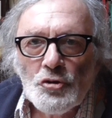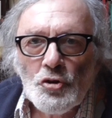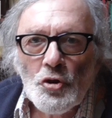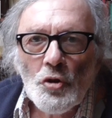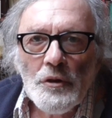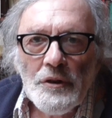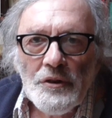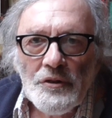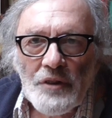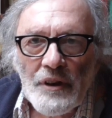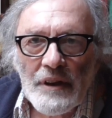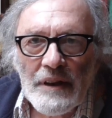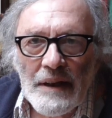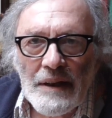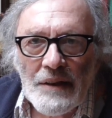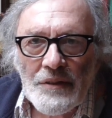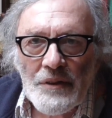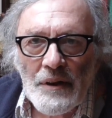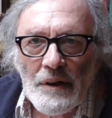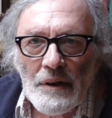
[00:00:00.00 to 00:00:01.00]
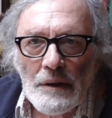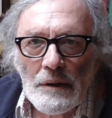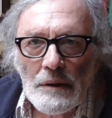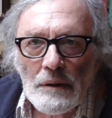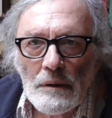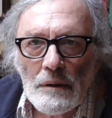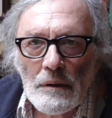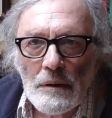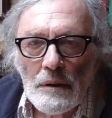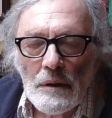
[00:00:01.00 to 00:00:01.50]
joined together,
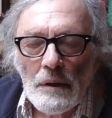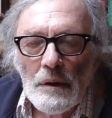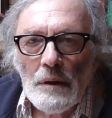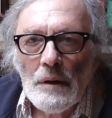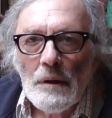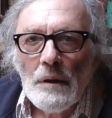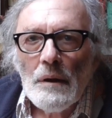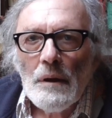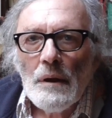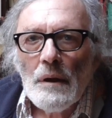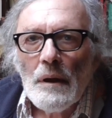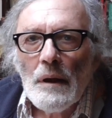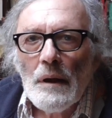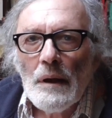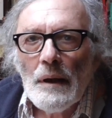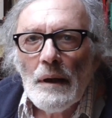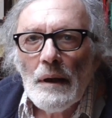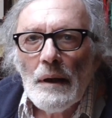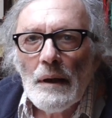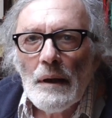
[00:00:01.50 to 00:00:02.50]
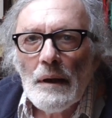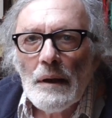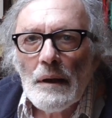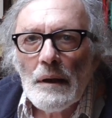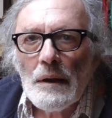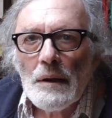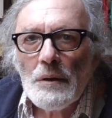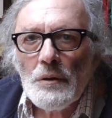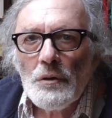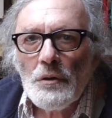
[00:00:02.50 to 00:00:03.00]

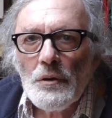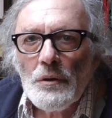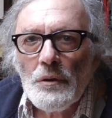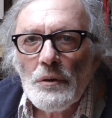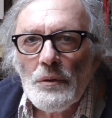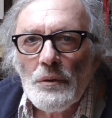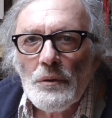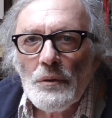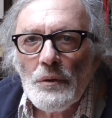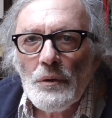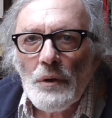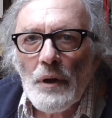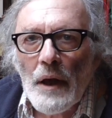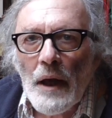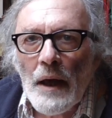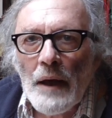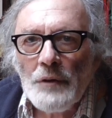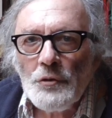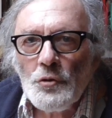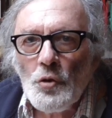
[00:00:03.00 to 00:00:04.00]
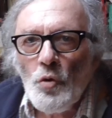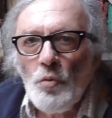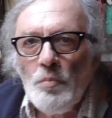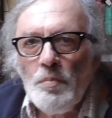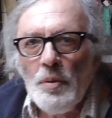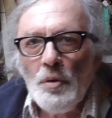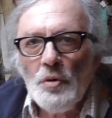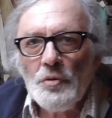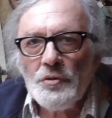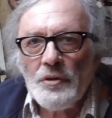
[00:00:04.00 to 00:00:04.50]
and all
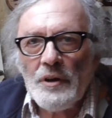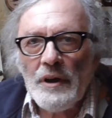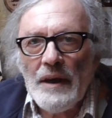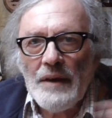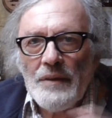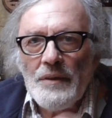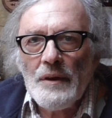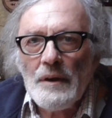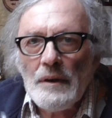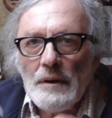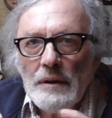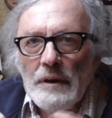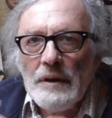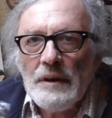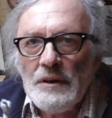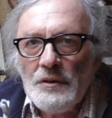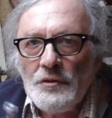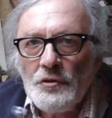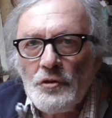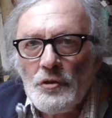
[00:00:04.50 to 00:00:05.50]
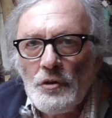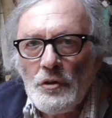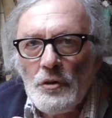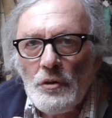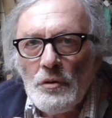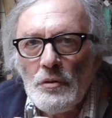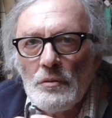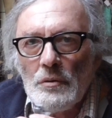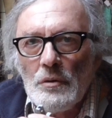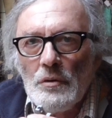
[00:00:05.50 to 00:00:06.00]
put together
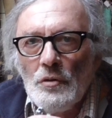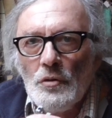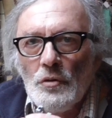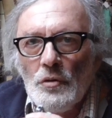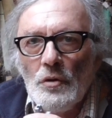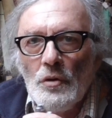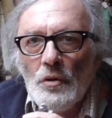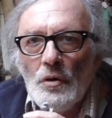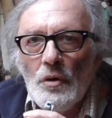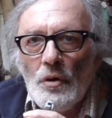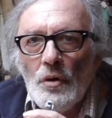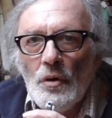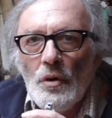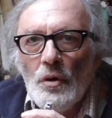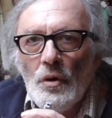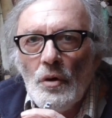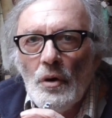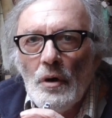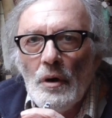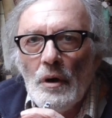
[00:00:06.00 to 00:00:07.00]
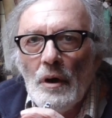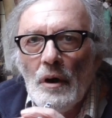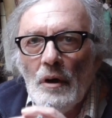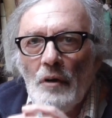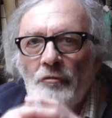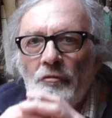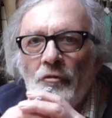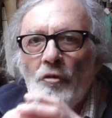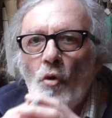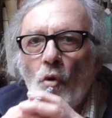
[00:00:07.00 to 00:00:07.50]
into
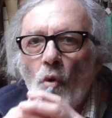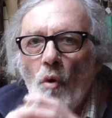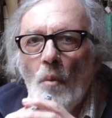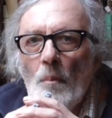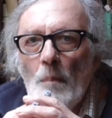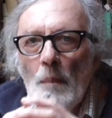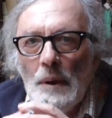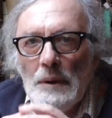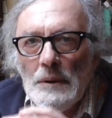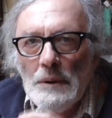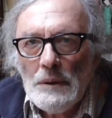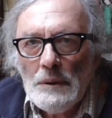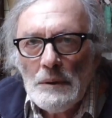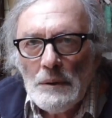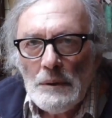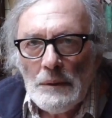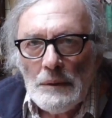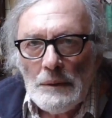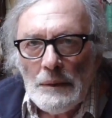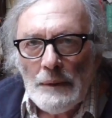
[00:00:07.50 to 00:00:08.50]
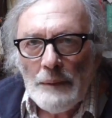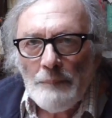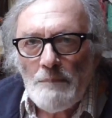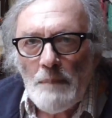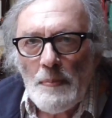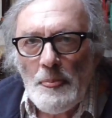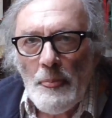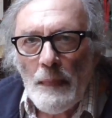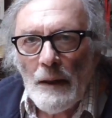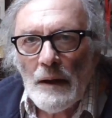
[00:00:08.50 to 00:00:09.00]
a form
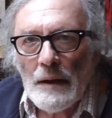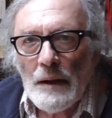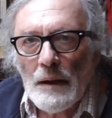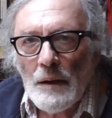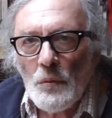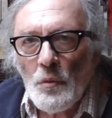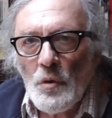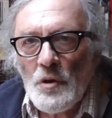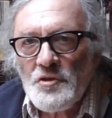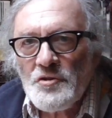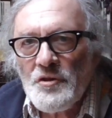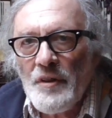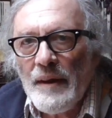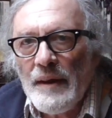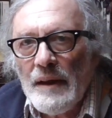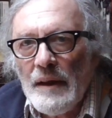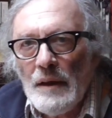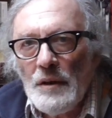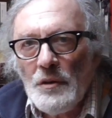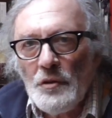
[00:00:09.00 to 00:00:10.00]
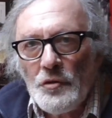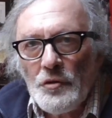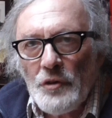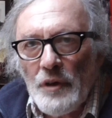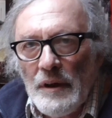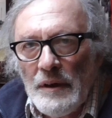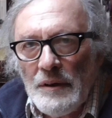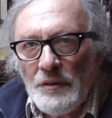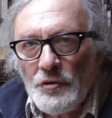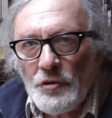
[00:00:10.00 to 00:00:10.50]
which then goes
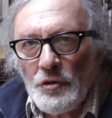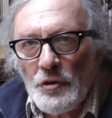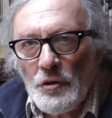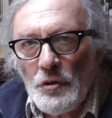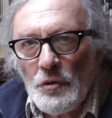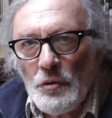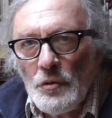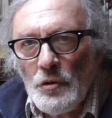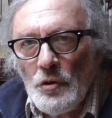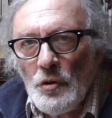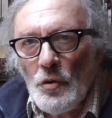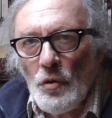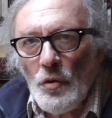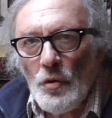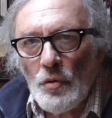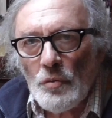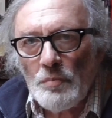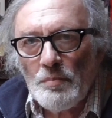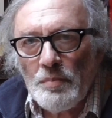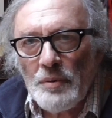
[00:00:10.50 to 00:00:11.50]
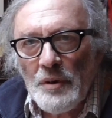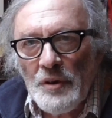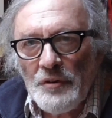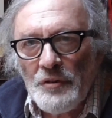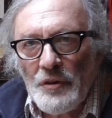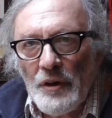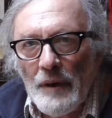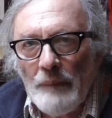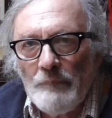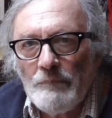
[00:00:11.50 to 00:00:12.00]
into your
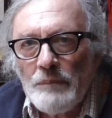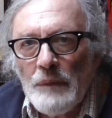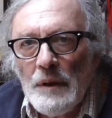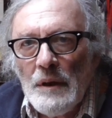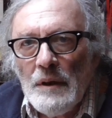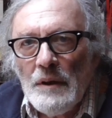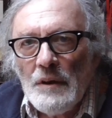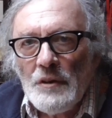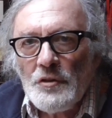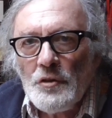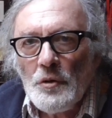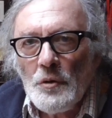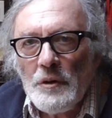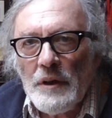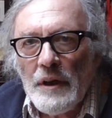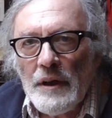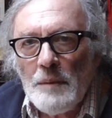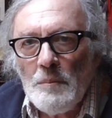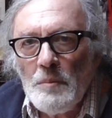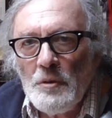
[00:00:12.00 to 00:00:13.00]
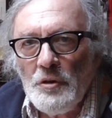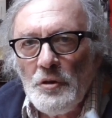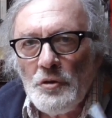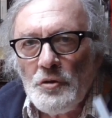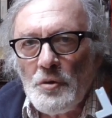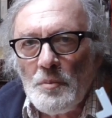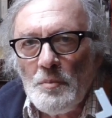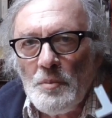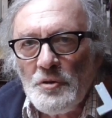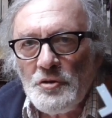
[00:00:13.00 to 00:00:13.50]
printer to enable you
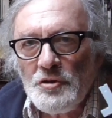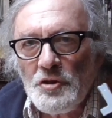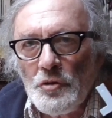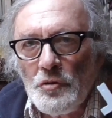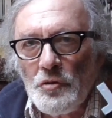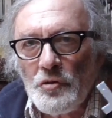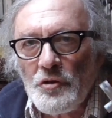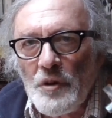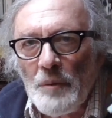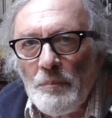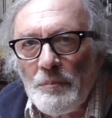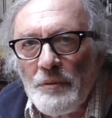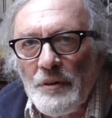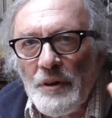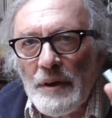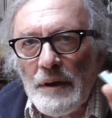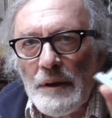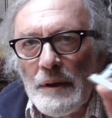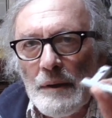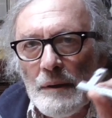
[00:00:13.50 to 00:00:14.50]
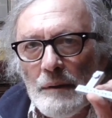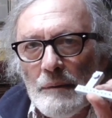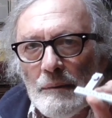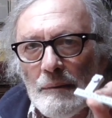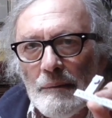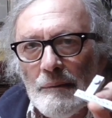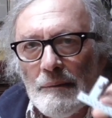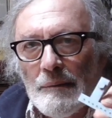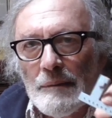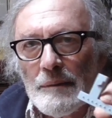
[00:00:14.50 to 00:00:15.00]
to produce something
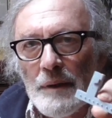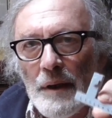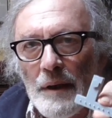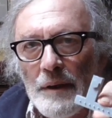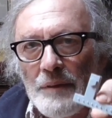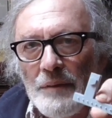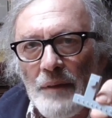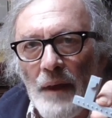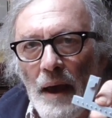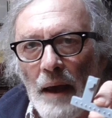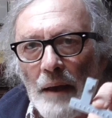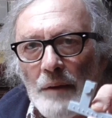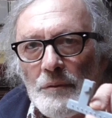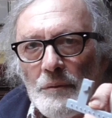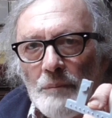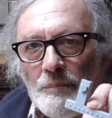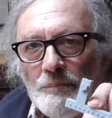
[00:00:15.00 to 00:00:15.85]
like that.